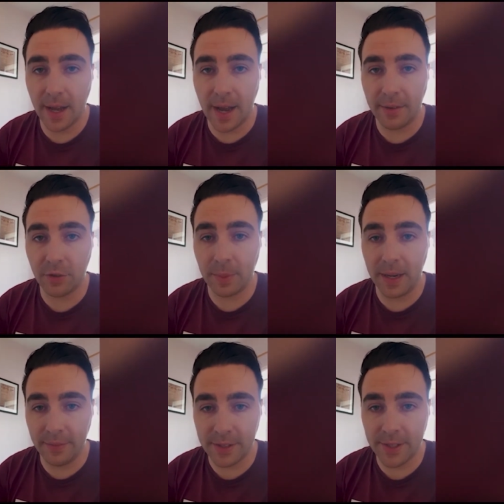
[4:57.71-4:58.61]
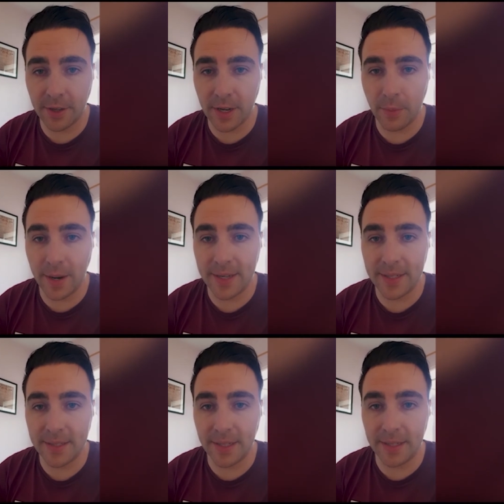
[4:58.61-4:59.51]
After my Leaving Cert, I went
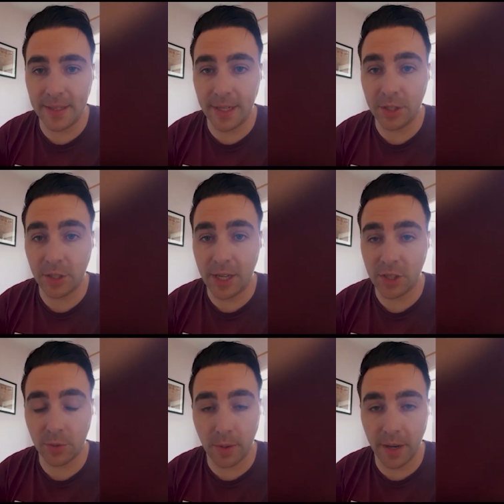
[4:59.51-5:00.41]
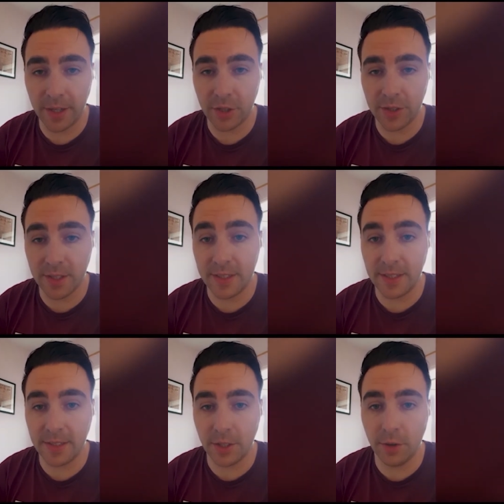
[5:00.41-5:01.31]
and did International Relations in
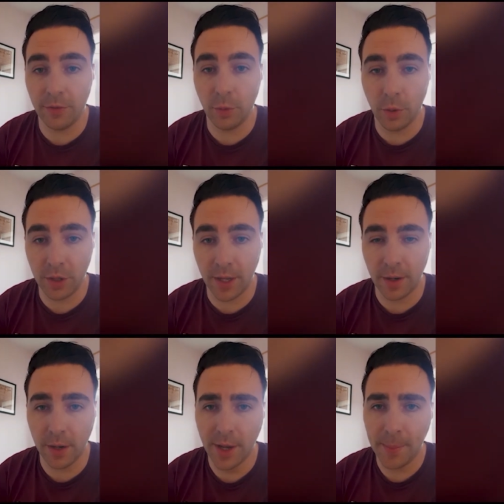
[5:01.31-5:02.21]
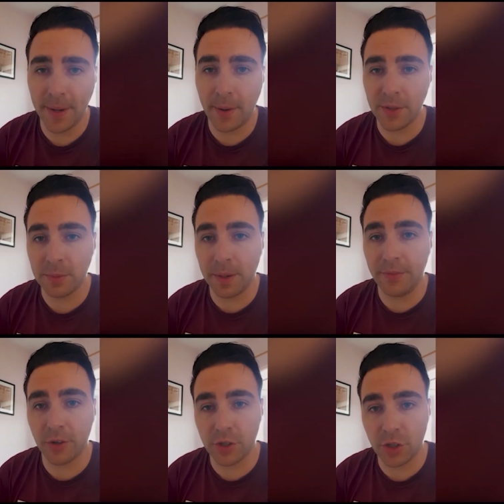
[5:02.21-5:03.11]
DCU for 1 year, but that wasn't my
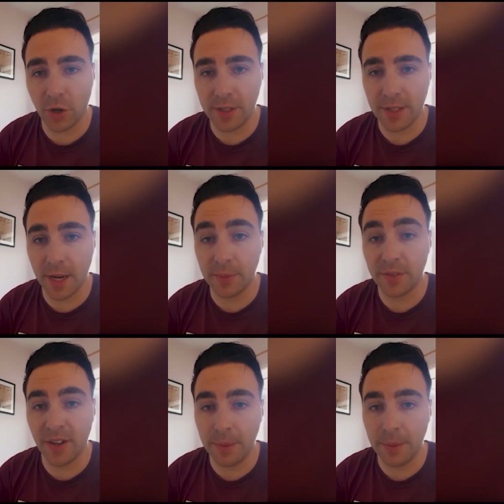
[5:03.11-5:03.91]
first choice. I was 5